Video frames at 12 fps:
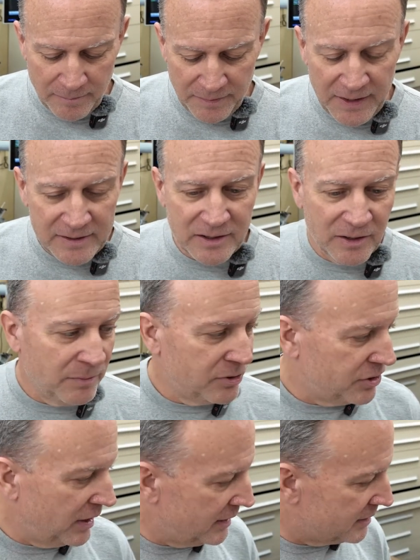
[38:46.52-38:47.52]
These are the
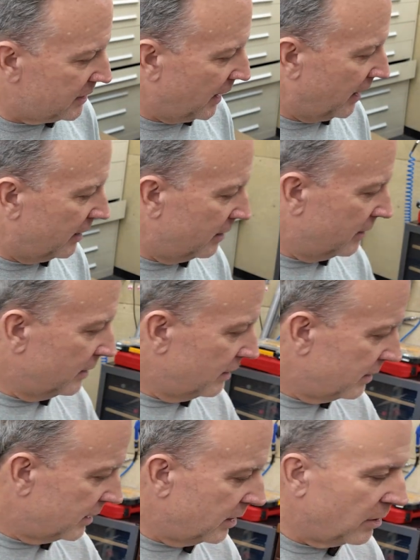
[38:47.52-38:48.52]
machines that
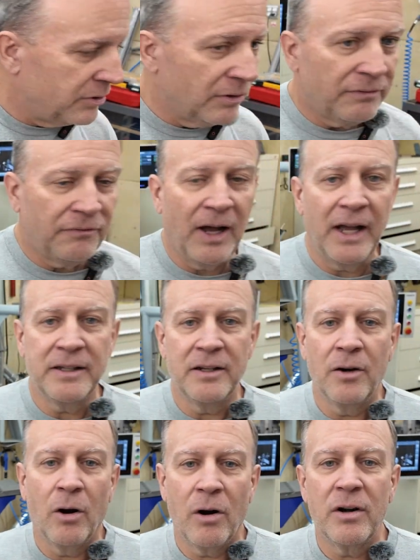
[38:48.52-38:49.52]
you'll find in
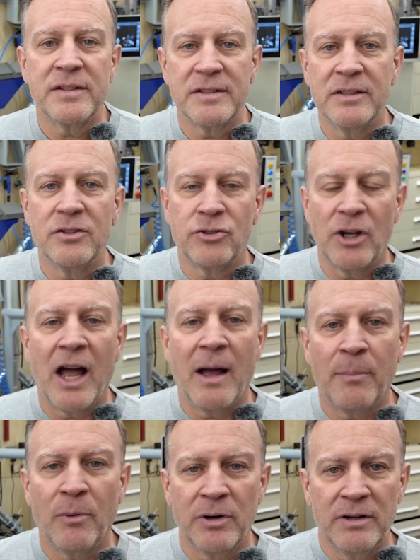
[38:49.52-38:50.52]
an artisan
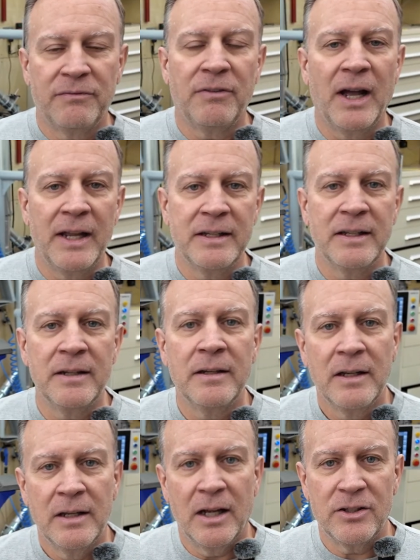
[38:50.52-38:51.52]
shop, or you find in
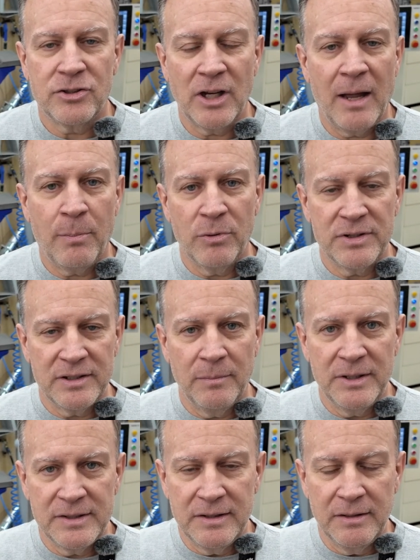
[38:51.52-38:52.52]
a shop where
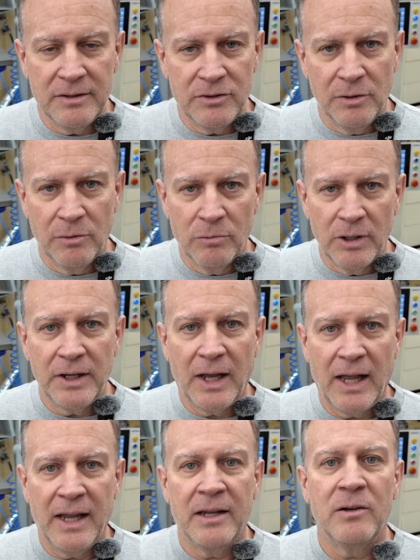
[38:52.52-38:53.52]
somebody's doing really
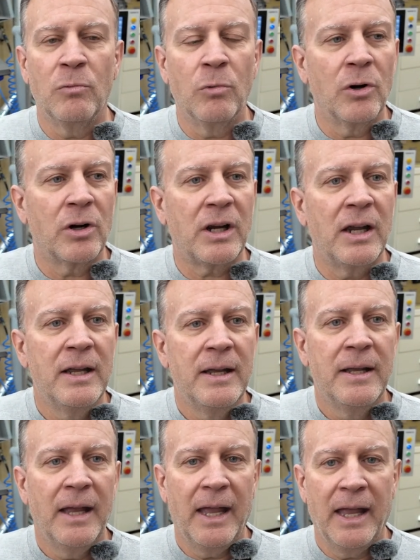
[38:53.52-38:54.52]
high-end work,
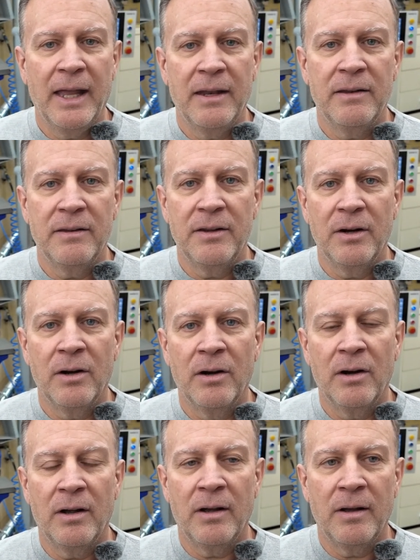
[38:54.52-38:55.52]
and
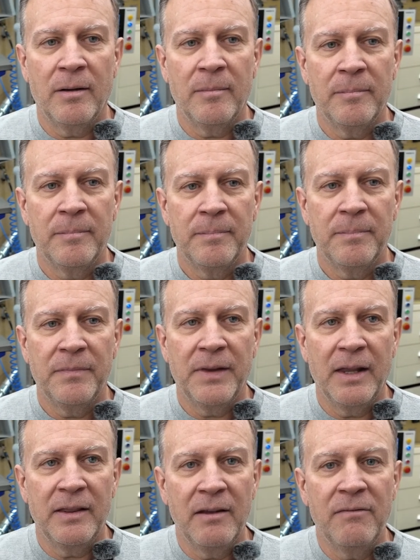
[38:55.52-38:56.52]

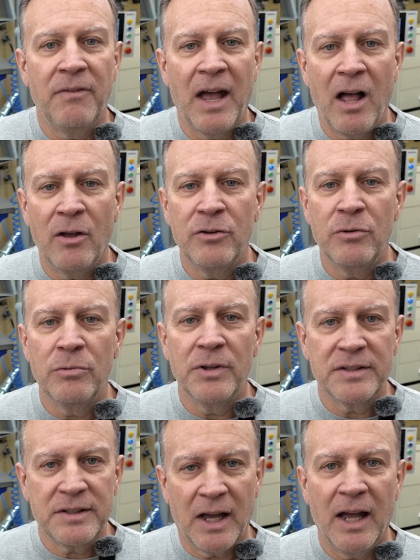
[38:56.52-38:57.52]
they value
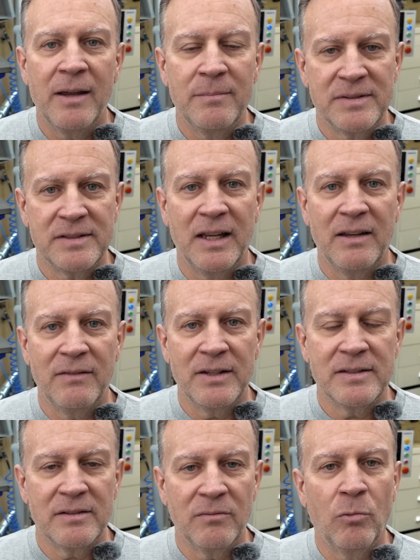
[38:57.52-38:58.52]
the time
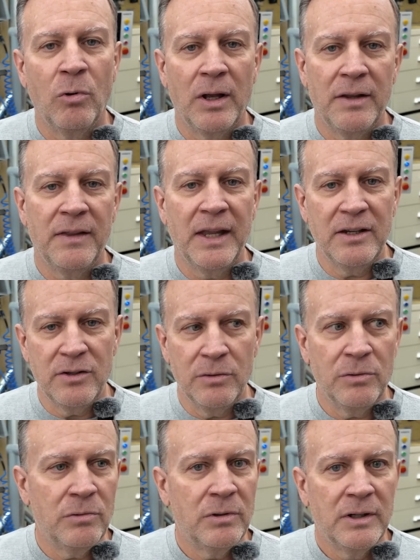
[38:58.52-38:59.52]
savings of what they
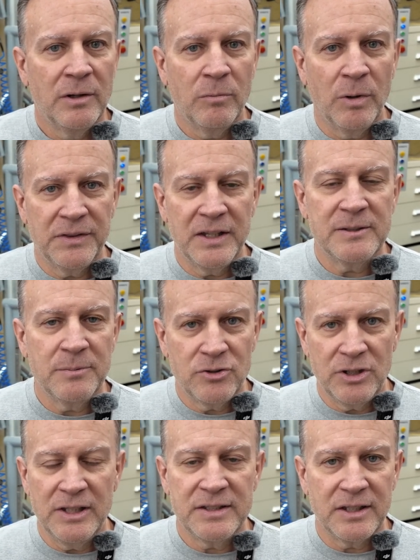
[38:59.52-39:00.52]
do, what these
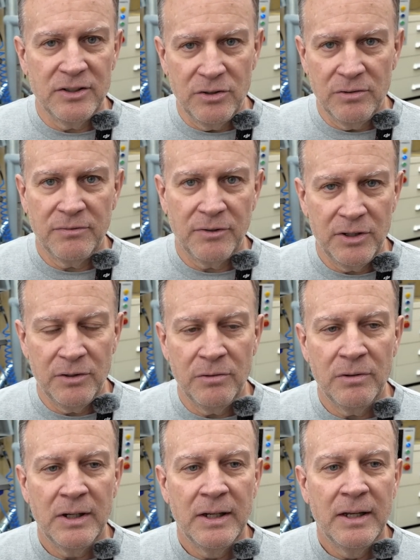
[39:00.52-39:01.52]
machines can do for you.